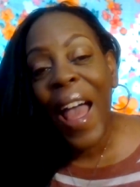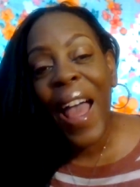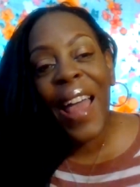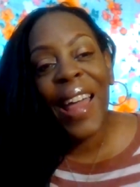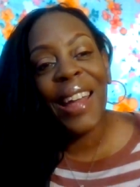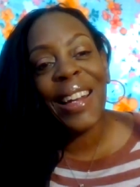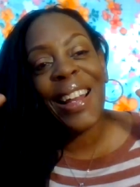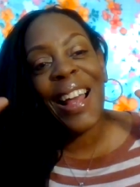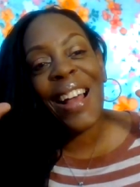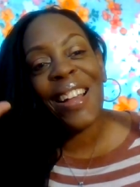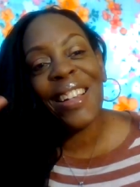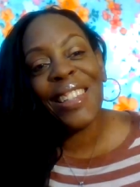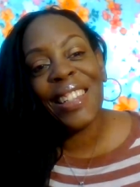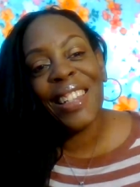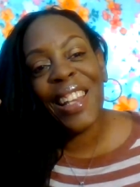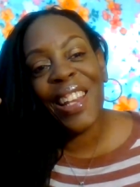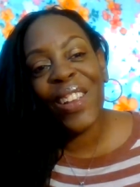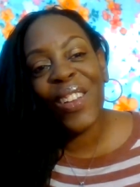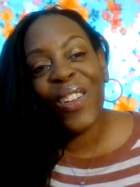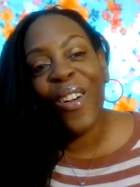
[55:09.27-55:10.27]
and i'll
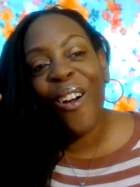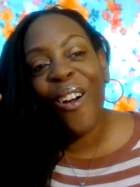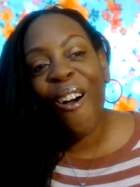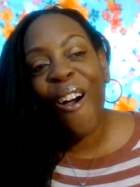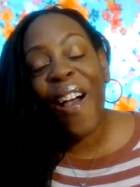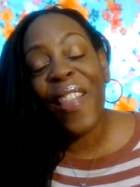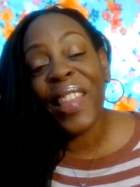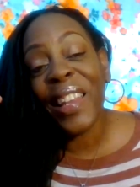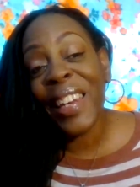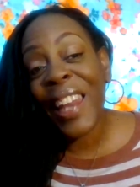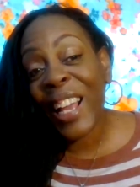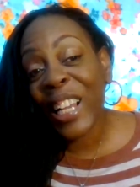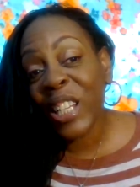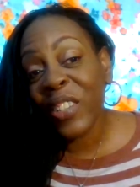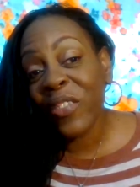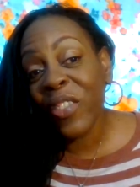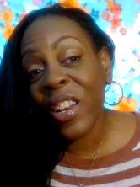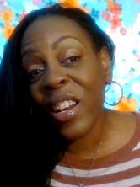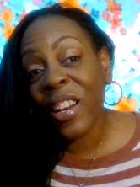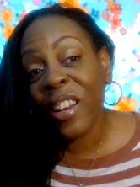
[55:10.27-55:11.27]
see you all in the next
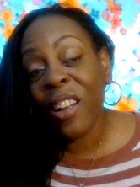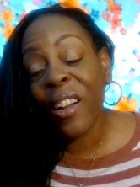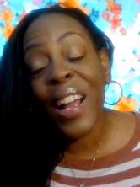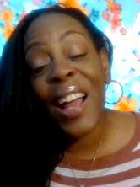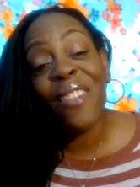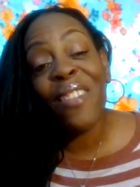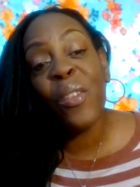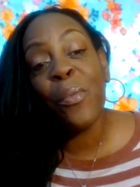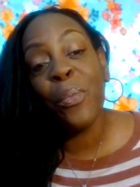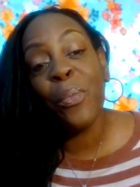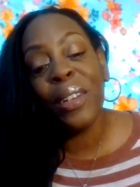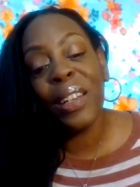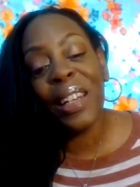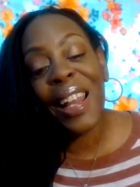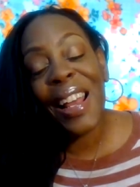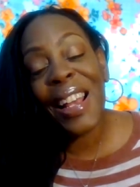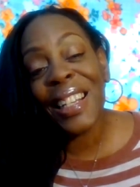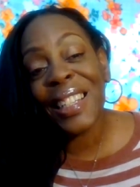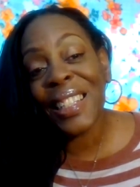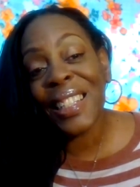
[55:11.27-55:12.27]
video have a
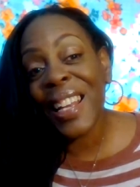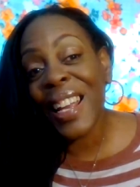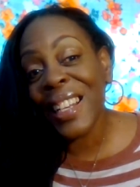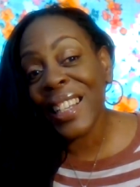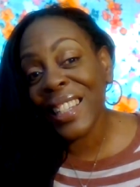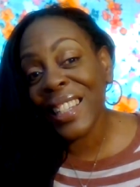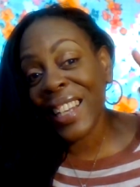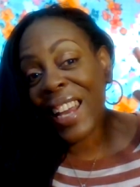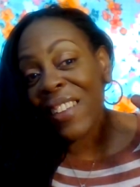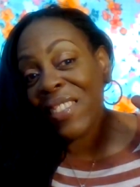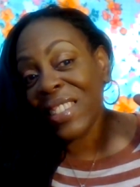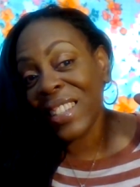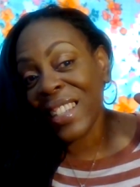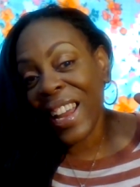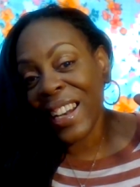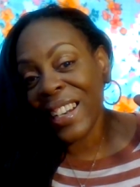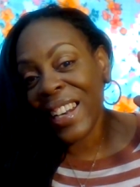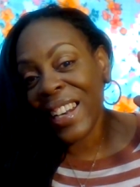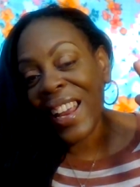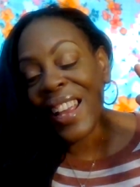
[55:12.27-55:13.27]
blessed and safe
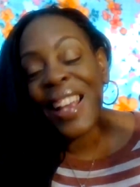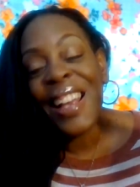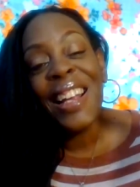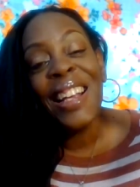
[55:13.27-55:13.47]
sunday